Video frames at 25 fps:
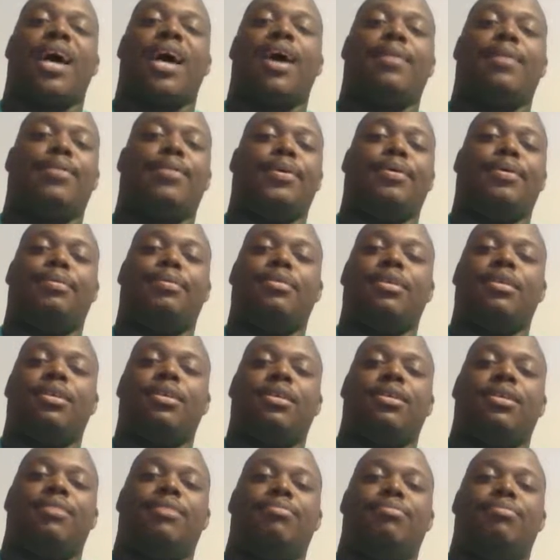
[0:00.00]
album.
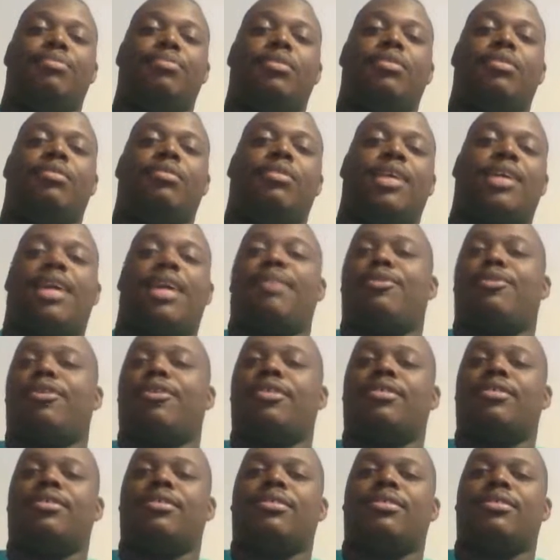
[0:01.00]
Ghetto
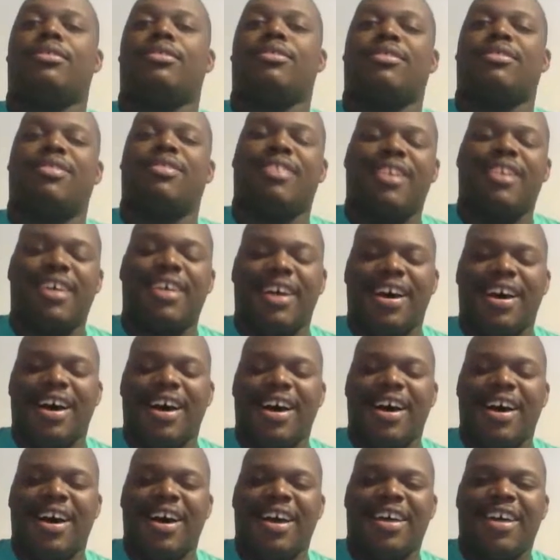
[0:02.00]
Boys.
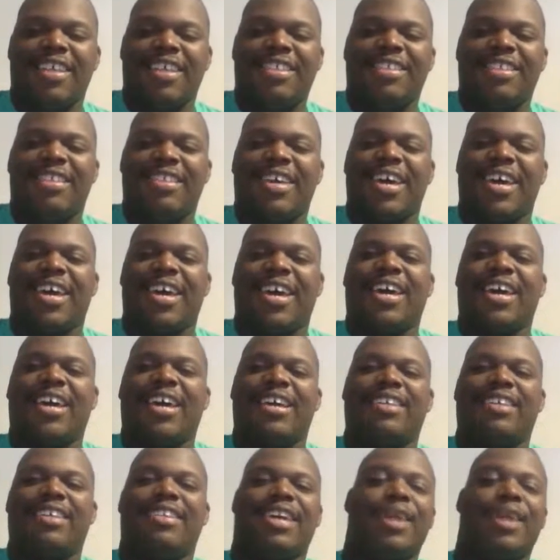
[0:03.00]

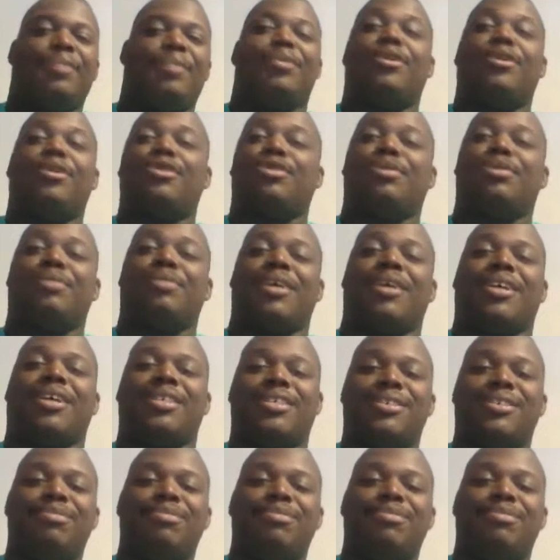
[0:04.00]
The Ghetto Boys remix.